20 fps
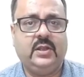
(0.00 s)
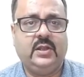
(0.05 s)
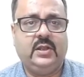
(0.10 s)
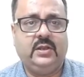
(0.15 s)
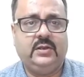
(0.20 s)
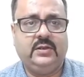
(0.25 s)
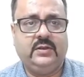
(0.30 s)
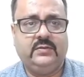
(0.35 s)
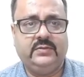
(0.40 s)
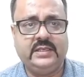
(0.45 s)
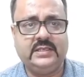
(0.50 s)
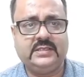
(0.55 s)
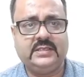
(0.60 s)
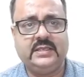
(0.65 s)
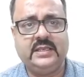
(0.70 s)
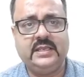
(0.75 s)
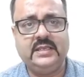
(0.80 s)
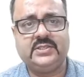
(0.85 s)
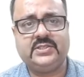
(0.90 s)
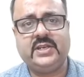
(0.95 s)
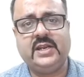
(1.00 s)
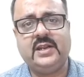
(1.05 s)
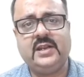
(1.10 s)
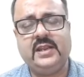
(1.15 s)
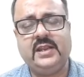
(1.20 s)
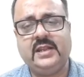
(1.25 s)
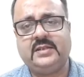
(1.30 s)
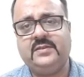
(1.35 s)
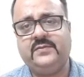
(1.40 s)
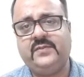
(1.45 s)
Now this
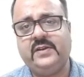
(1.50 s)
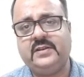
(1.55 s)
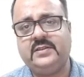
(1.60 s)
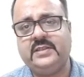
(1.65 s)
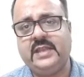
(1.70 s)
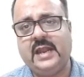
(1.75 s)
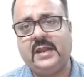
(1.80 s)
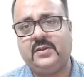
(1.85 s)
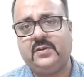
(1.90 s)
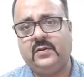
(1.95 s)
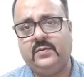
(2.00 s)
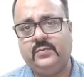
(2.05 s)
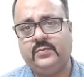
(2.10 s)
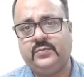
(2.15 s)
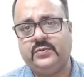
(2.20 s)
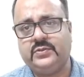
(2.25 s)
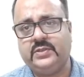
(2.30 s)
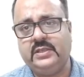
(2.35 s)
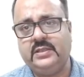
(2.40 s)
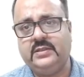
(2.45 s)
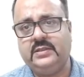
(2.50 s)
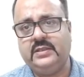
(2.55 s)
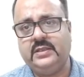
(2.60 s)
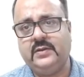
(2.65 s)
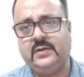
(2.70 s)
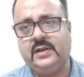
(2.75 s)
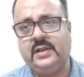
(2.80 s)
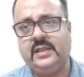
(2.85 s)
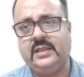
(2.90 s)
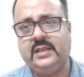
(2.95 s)
instantly activates the atoms in the
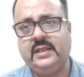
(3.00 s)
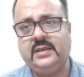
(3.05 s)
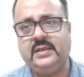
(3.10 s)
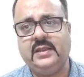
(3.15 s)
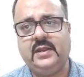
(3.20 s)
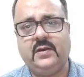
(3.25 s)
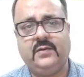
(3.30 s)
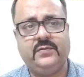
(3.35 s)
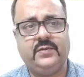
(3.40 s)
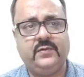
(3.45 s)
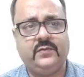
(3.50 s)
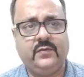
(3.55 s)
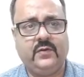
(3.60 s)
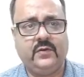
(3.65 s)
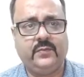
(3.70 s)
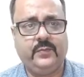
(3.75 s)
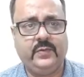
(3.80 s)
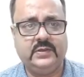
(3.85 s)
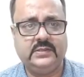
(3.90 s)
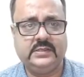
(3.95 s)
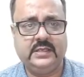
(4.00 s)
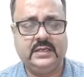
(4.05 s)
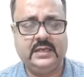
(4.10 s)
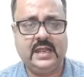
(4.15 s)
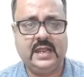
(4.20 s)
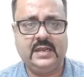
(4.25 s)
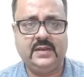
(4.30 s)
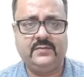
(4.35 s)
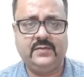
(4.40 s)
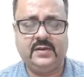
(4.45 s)
welding area of the workpiece and
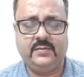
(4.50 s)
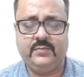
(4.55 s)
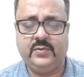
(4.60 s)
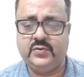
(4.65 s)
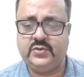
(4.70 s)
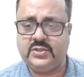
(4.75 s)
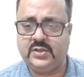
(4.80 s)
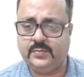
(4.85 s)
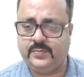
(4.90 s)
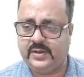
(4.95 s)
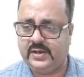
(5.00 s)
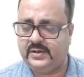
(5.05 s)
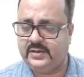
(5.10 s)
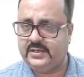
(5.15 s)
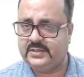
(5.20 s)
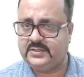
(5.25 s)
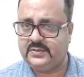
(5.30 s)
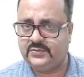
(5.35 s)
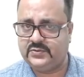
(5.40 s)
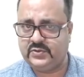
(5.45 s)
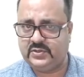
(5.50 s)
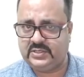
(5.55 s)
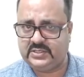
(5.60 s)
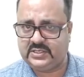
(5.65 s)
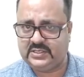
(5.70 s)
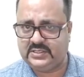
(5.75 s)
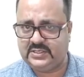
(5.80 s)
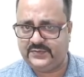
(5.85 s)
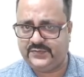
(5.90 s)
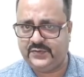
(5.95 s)
enable mutual penetration. So this
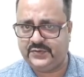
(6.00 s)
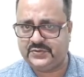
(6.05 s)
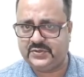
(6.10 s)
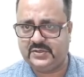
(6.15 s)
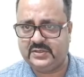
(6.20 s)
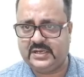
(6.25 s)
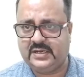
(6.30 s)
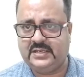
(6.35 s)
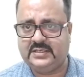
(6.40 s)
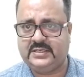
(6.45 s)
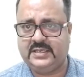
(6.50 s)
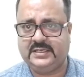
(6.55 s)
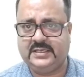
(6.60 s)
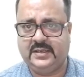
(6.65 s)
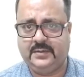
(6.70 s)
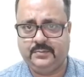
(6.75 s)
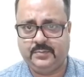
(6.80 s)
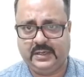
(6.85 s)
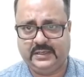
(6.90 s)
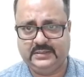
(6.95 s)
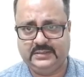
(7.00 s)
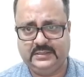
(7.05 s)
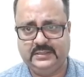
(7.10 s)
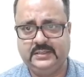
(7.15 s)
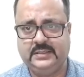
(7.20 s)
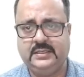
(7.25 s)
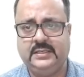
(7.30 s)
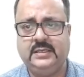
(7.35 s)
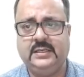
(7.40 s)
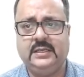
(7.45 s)
is diffusion that is taking place,
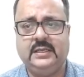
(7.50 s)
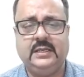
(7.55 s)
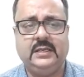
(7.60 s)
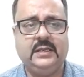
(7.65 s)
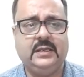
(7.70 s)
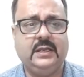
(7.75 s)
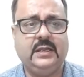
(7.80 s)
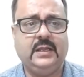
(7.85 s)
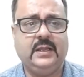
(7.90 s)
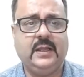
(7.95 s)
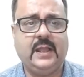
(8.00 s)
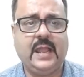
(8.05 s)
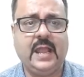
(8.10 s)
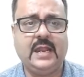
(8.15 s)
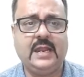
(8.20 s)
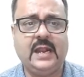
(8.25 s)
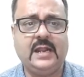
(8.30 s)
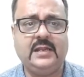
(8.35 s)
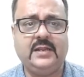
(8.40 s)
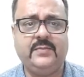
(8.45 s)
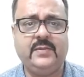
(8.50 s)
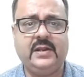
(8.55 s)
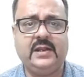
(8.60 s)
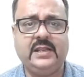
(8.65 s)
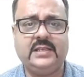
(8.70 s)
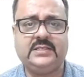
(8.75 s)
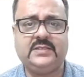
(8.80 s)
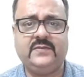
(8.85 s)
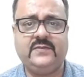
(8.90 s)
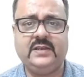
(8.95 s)
and ultimately
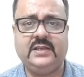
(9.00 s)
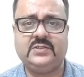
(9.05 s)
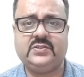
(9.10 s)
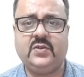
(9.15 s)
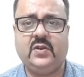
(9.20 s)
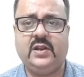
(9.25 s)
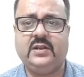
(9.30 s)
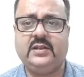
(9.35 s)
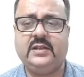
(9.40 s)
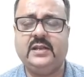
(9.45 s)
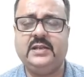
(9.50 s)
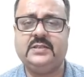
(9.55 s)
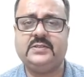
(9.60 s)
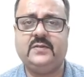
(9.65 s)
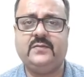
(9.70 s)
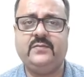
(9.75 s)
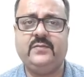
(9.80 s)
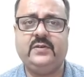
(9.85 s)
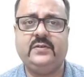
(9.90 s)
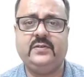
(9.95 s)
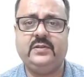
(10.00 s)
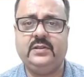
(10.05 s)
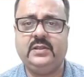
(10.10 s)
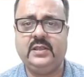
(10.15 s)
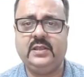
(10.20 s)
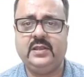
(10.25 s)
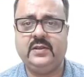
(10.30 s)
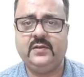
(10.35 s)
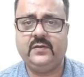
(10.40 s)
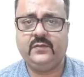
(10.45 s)
achieving a solid connection between
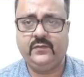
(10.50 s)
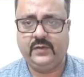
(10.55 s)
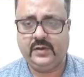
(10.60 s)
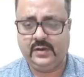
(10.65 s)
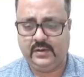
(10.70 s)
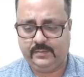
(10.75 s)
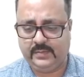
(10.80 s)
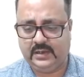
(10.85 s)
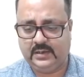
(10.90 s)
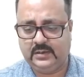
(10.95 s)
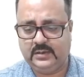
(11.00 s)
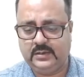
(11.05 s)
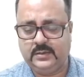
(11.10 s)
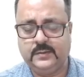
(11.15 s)
the weldment.